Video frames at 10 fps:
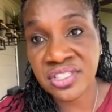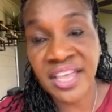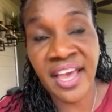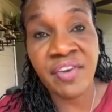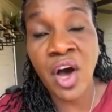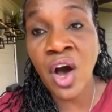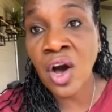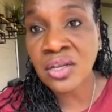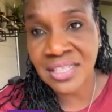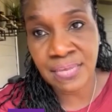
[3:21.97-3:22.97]
They have
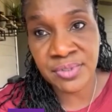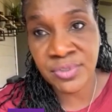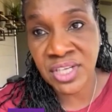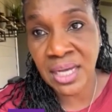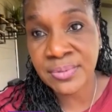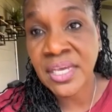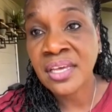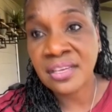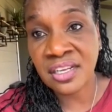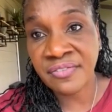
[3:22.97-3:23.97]
all types of jobs
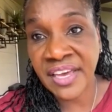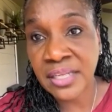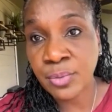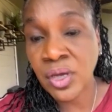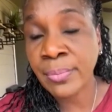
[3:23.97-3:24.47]
that are available.